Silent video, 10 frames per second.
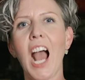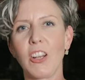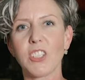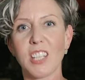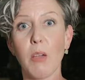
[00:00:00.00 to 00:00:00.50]

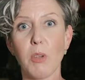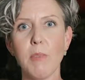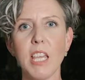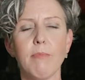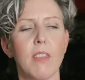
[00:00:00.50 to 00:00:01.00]
Just say it with
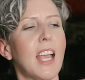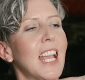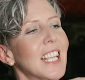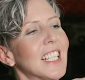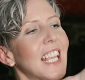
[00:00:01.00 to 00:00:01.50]
me.
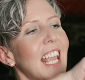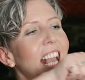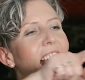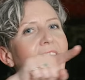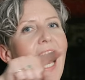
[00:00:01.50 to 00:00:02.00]

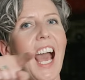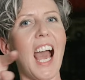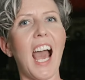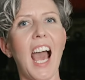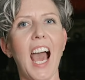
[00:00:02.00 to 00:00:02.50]

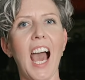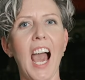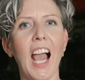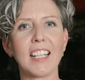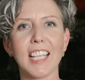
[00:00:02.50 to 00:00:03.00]

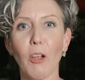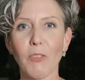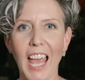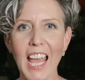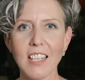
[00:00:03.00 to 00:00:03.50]
Sing. Take off
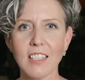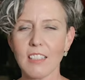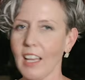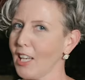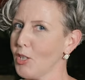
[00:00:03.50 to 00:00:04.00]
the S,
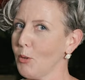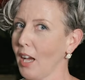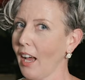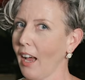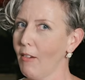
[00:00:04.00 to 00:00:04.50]
and you
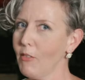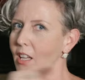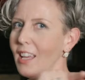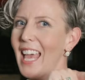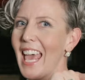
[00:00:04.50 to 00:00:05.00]
have
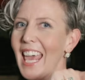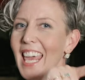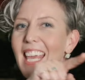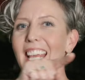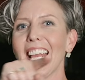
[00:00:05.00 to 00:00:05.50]

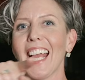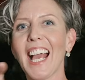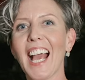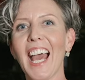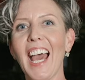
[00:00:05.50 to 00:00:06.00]

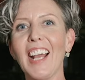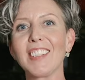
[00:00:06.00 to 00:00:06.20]
ing.